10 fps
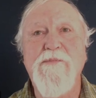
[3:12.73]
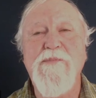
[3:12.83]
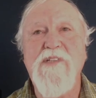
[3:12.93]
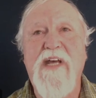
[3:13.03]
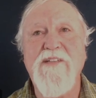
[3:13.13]

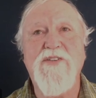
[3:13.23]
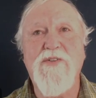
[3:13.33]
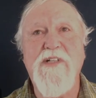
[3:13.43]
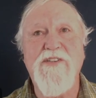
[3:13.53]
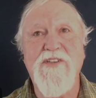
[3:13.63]
ask your
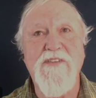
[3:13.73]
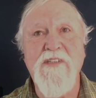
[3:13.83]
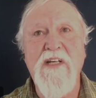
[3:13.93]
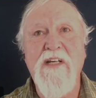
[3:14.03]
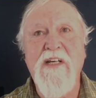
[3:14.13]
questions.
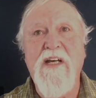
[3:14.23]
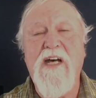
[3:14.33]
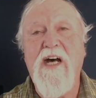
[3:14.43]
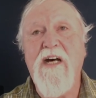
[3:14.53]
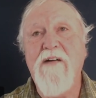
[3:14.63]

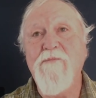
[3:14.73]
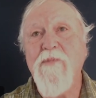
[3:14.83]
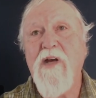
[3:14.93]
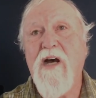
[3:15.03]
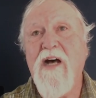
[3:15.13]

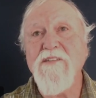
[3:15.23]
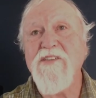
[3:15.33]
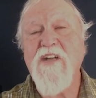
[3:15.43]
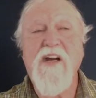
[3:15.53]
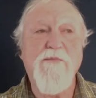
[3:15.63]
I'll
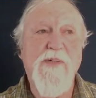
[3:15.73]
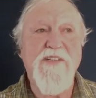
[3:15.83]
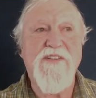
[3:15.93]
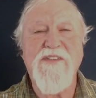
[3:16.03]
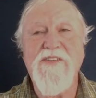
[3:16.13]
start by
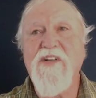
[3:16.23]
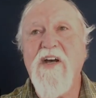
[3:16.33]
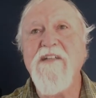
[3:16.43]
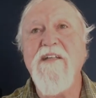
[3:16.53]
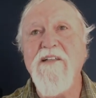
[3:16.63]
just
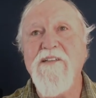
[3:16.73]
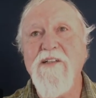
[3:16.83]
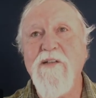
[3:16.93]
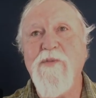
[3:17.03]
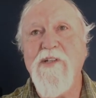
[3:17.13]
talking a
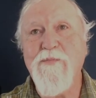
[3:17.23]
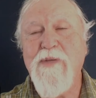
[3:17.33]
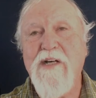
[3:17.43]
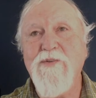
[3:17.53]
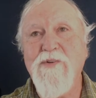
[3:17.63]
little bit
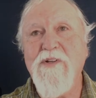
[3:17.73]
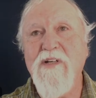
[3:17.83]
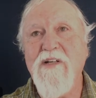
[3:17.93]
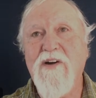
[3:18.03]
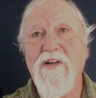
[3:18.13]
about
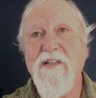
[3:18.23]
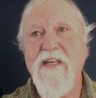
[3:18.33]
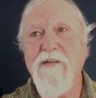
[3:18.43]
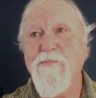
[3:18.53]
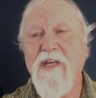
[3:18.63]
our
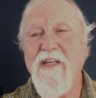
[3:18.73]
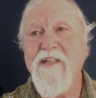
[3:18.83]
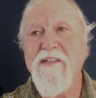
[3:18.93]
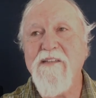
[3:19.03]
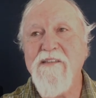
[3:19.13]

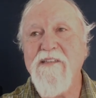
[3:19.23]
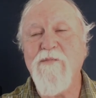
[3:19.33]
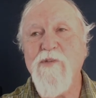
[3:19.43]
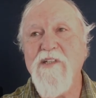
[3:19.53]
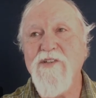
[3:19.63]
campaign and some
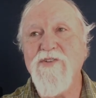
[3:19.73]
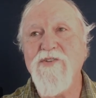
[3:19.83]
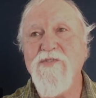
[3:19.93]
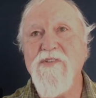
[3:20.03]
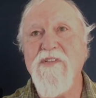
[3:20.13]
of the
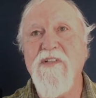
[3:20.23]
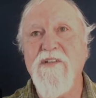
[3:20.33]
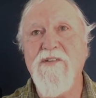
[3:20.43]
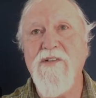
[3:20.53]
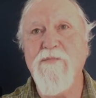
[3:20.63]
issues that
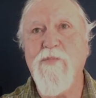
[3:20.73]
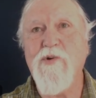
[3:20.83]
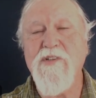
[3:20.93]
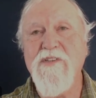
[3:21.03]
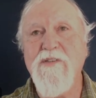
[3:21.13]
are
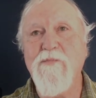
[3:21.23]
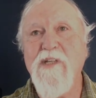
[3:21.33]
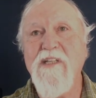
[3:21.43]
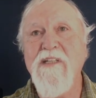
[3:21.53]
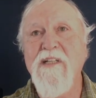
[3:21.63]
important to
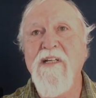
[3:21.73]
me.